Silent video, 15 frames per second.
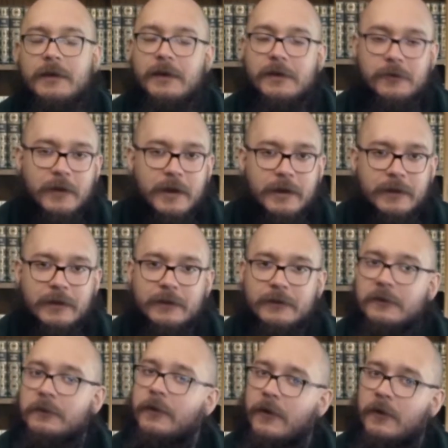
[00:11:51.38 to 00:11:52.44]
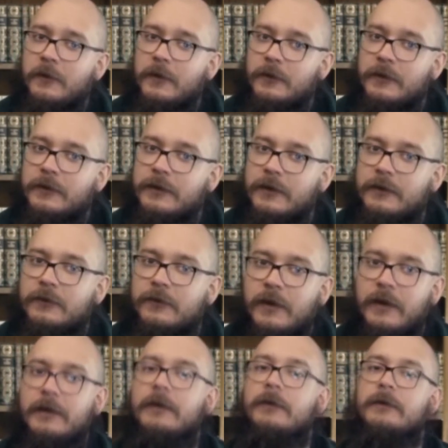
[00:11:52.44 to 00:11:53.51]
credited deportment with this,
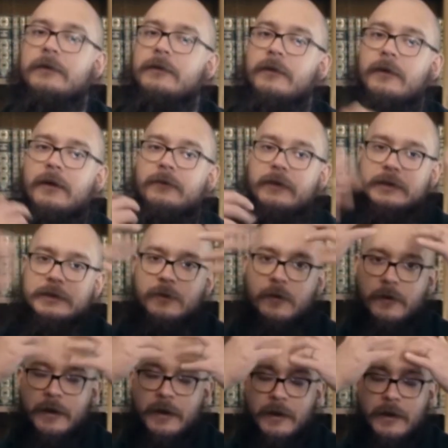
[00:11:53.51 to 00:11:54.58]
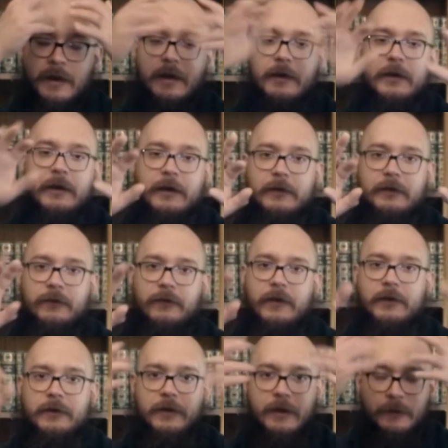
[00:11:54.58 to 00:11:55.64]
right? He would start off each morning taking his
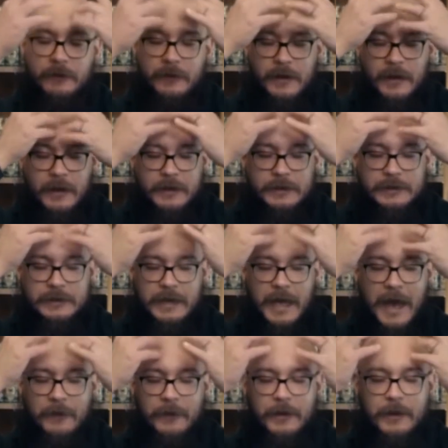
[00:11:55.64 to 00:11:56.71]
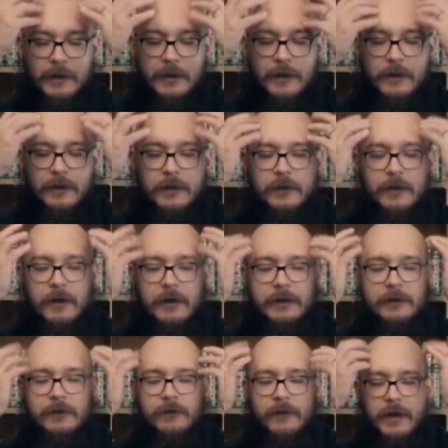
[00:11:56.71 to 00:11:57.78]
fingertips and just tapping it along
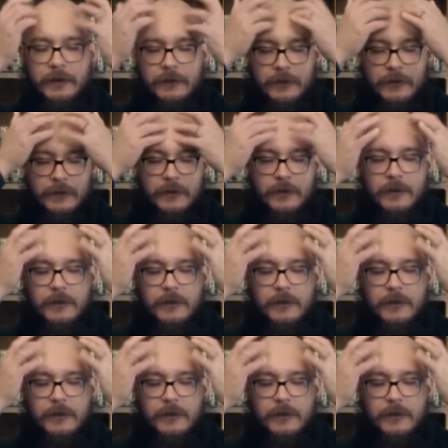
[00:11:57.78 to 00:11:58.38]
his face,